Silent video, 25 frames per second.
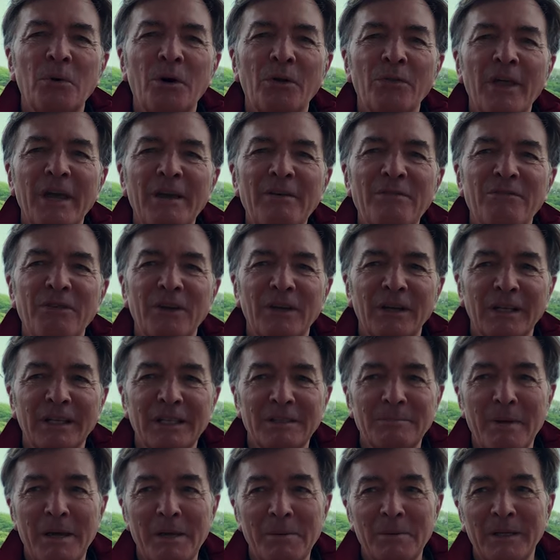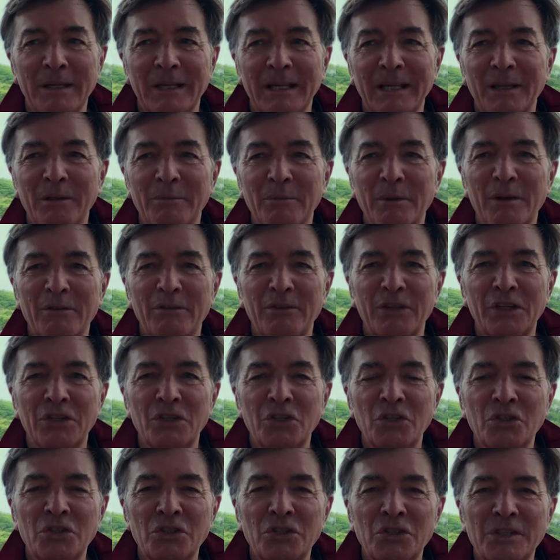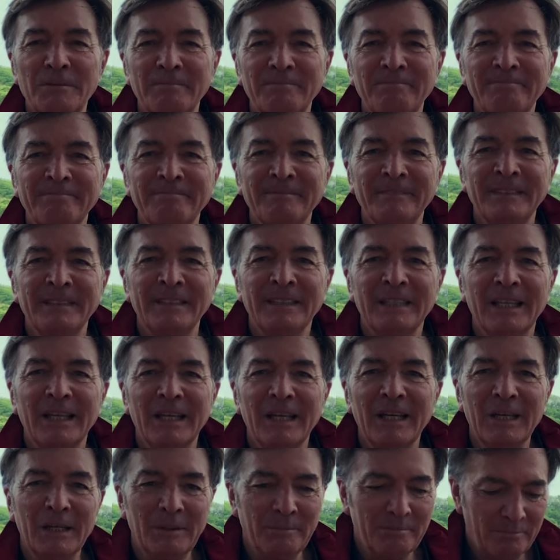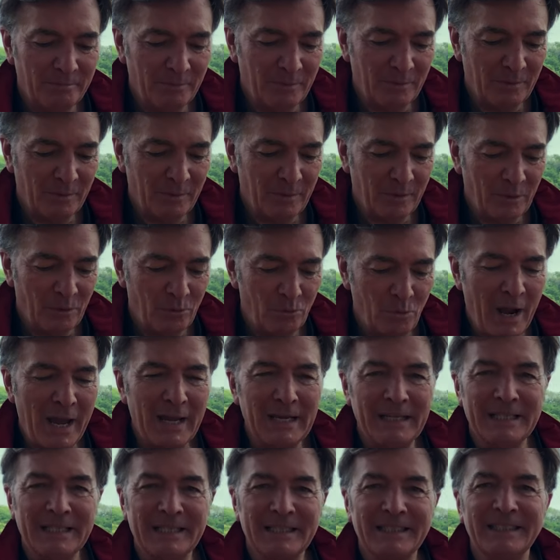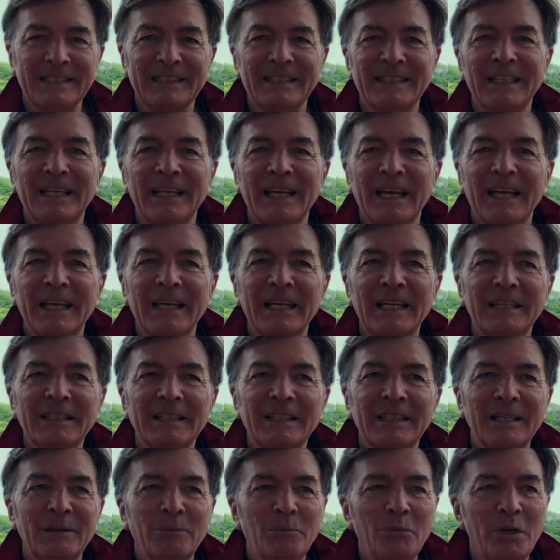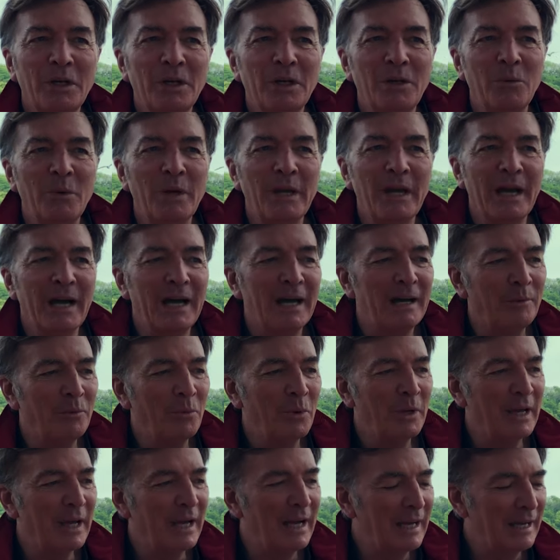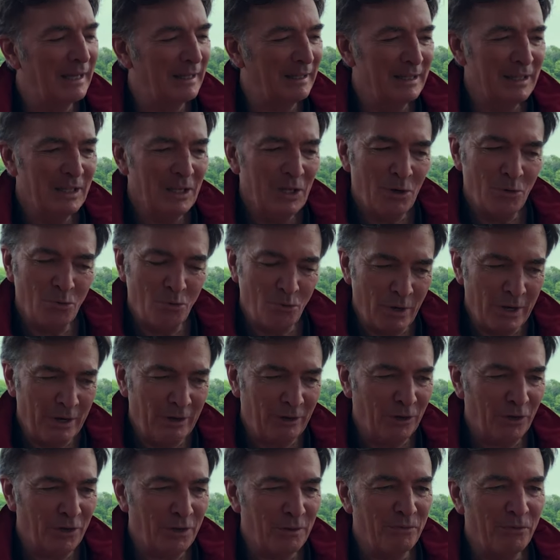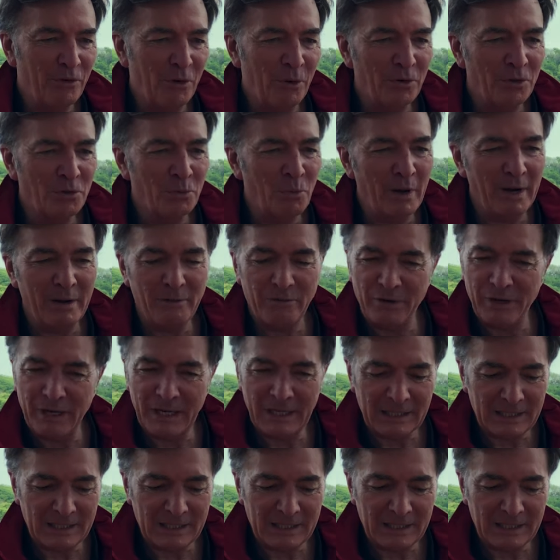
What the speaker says: what they feel is maybe a little bit of an unjust right. And we are really looking forward to whenever it